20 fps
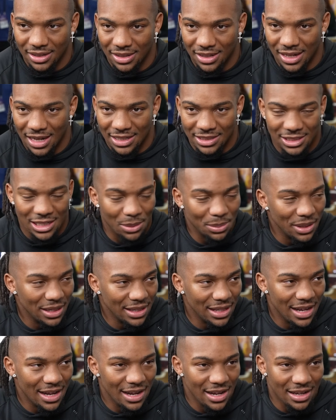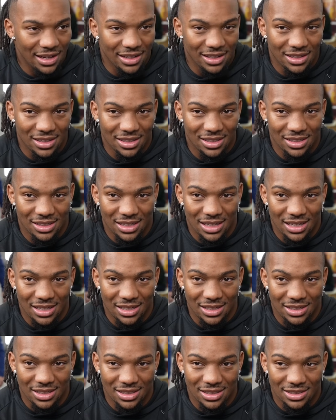it's something that
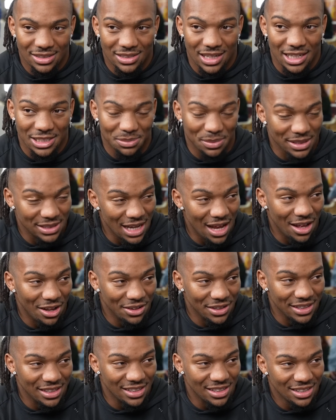takes mentality.